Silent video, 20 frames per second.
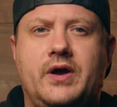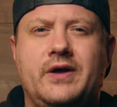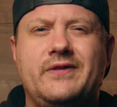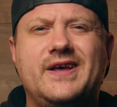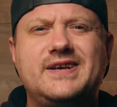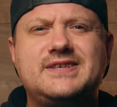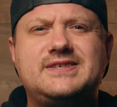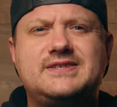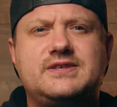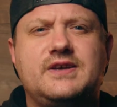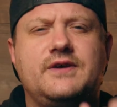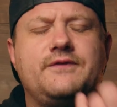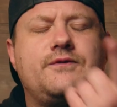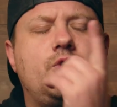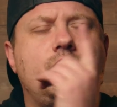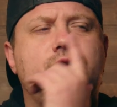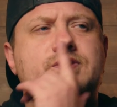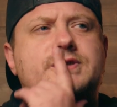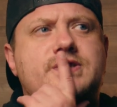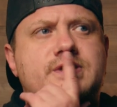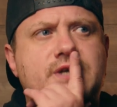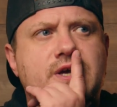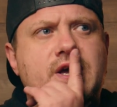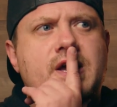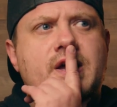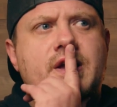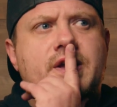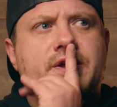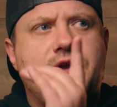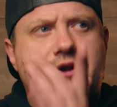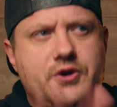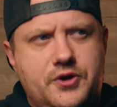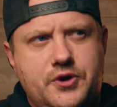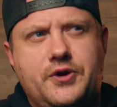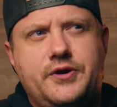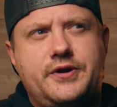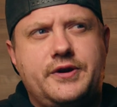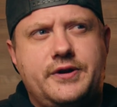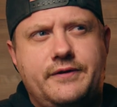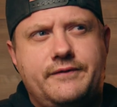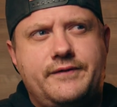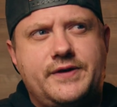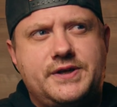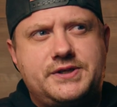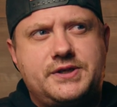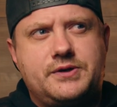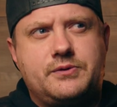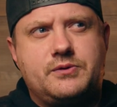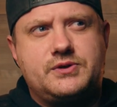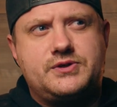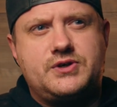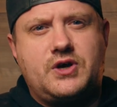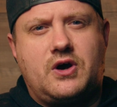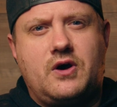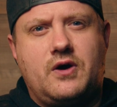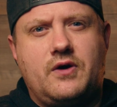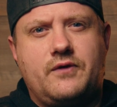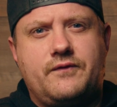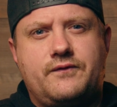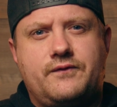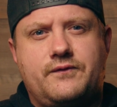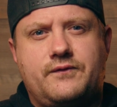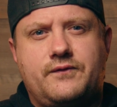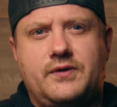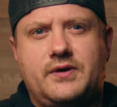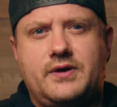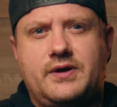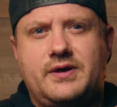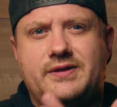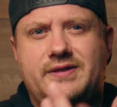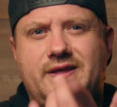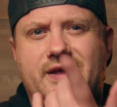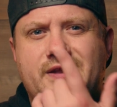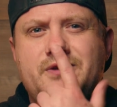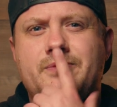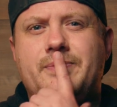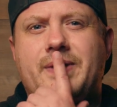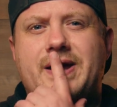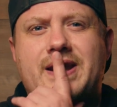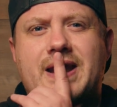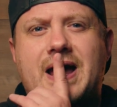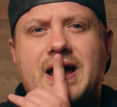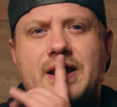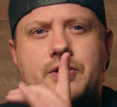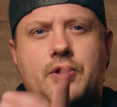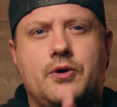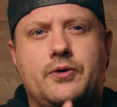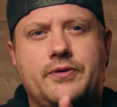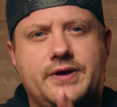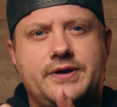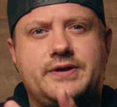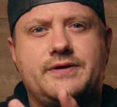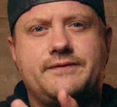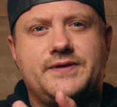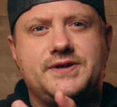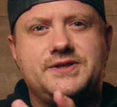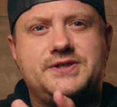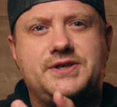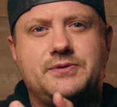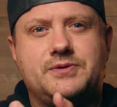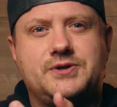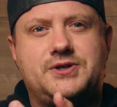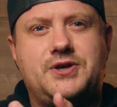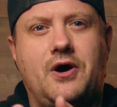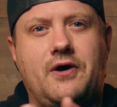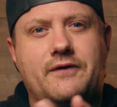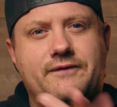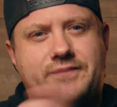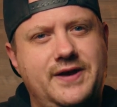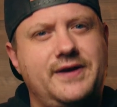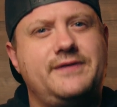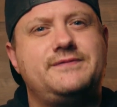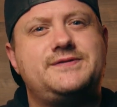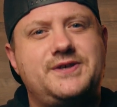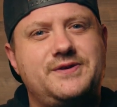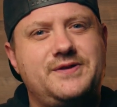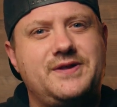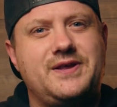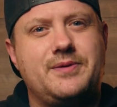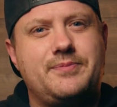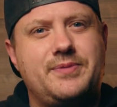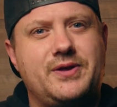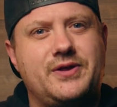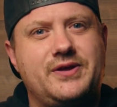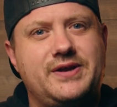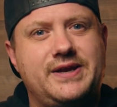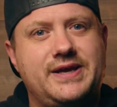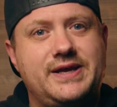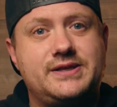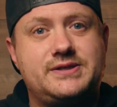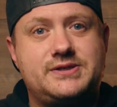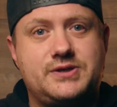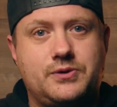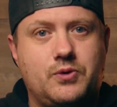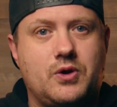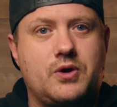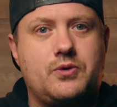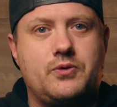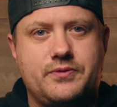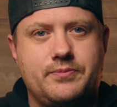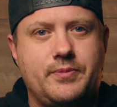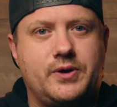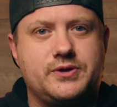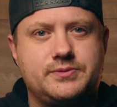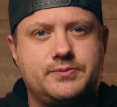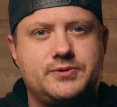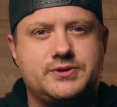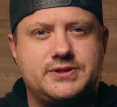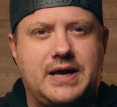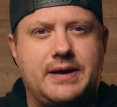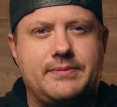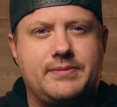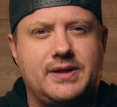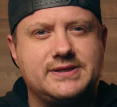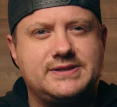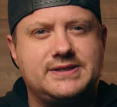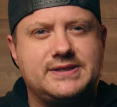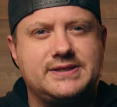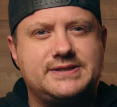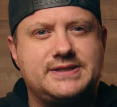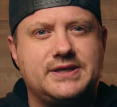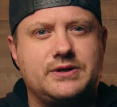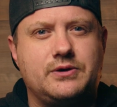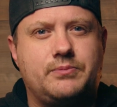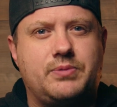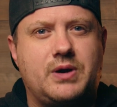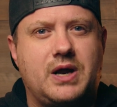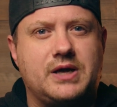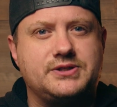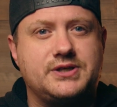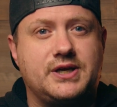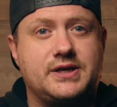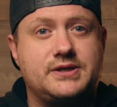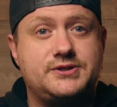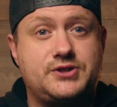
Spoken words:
Unless, of course, you're new to DaVinci Resolve, then you might not know that DaVinci Resolve gives you the ability to work with multiple timelines in a single project.